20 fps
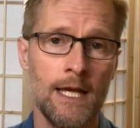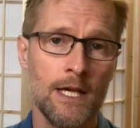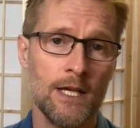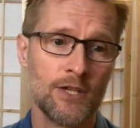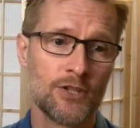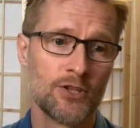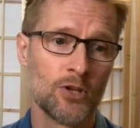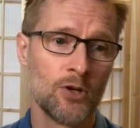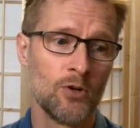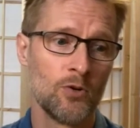
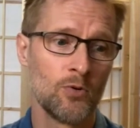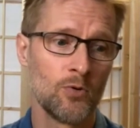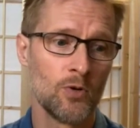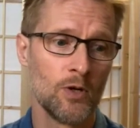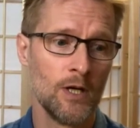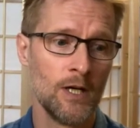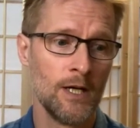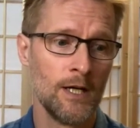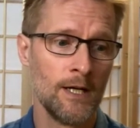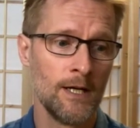So
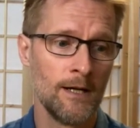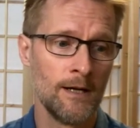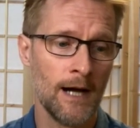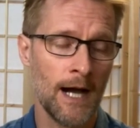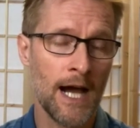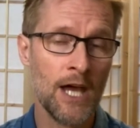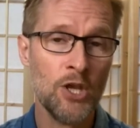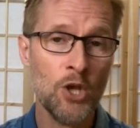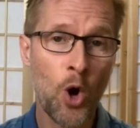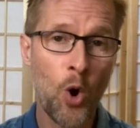
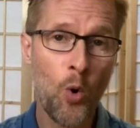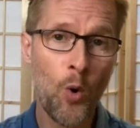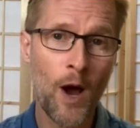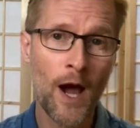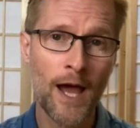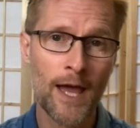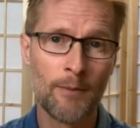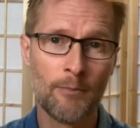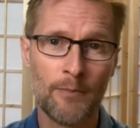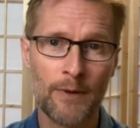I know
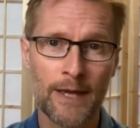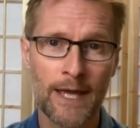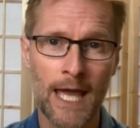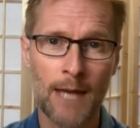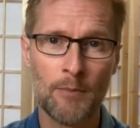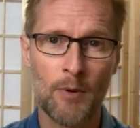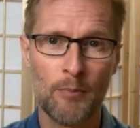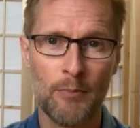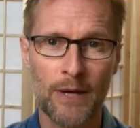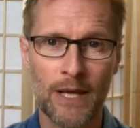I became
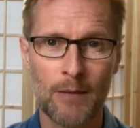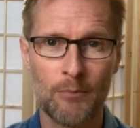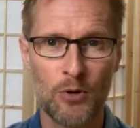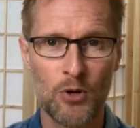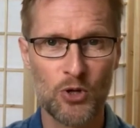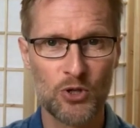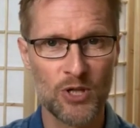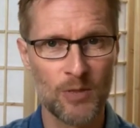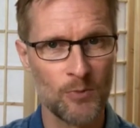a better person.